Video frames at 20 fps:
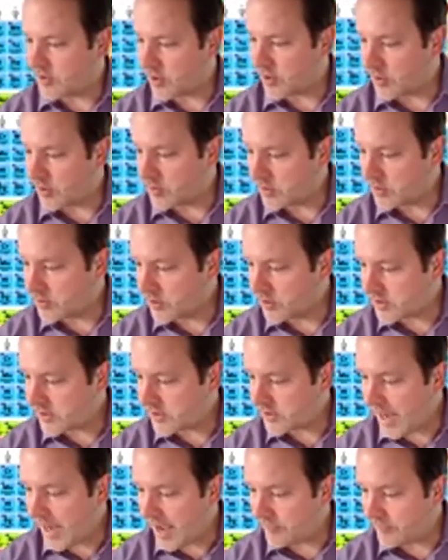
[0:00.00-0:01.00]
So
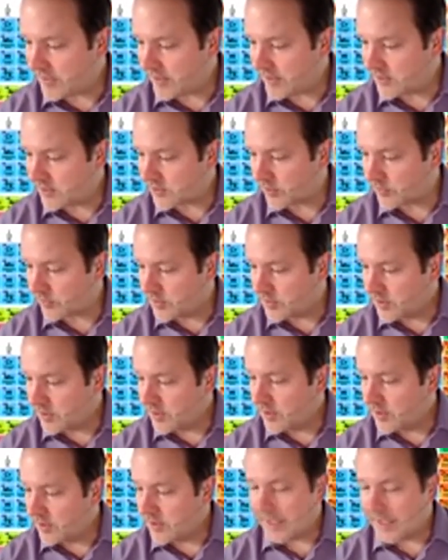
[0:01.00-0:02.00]
just having so
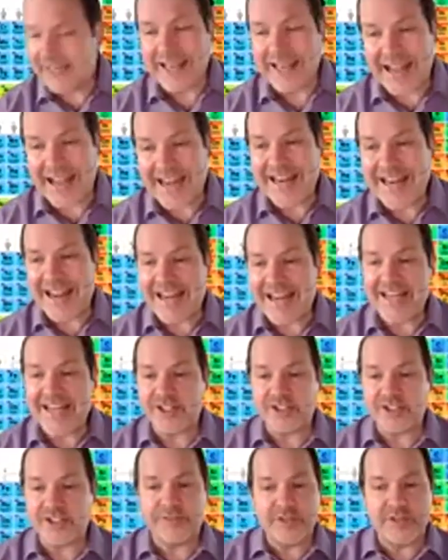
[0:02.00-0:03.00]
an
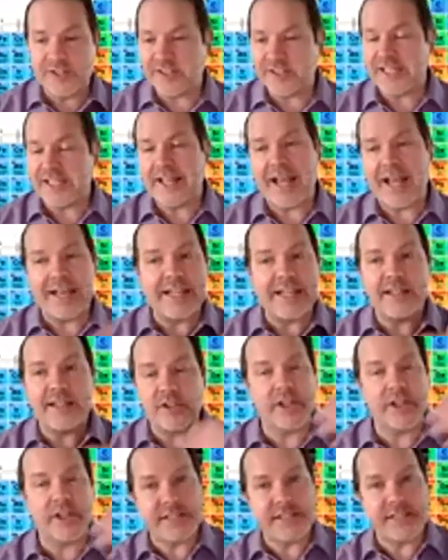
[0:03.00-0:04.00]
NH, if you see that, and
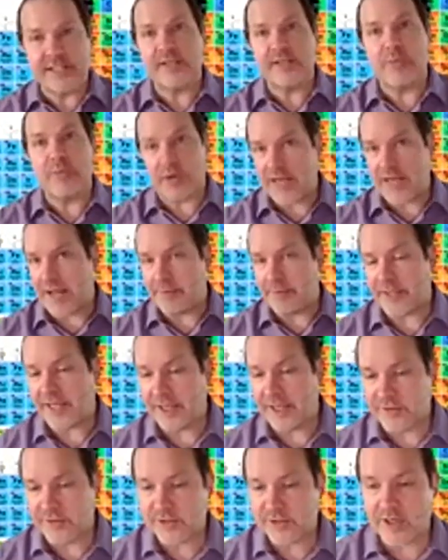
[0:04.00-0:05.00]
you're going to see some more
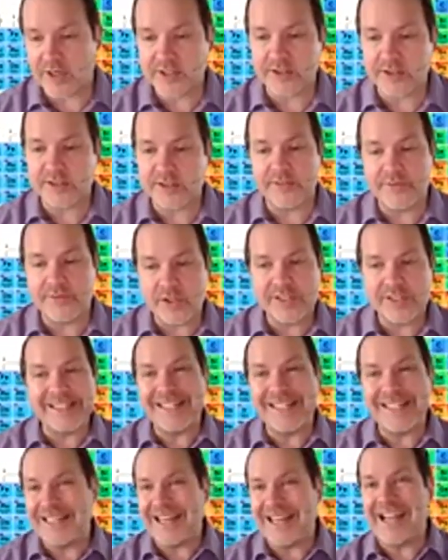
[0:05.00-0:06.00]
complicated structures. If you
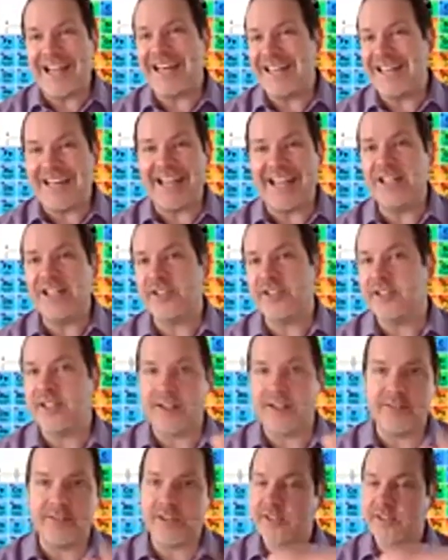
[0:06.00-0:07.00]
see an N and an H in
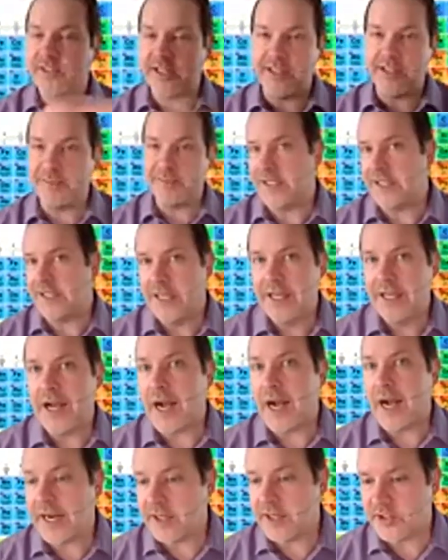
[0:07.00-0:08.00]
there, there's going to be
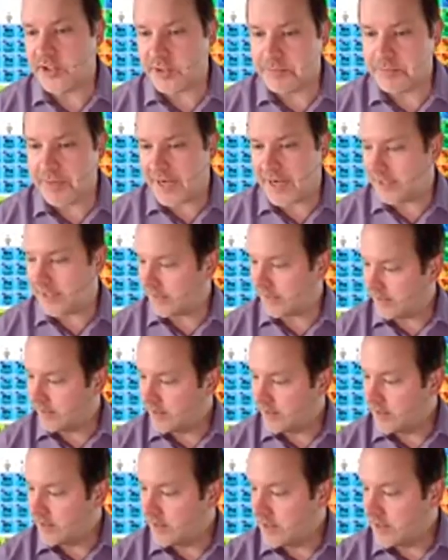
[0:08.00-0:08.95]
hydrogen bonding.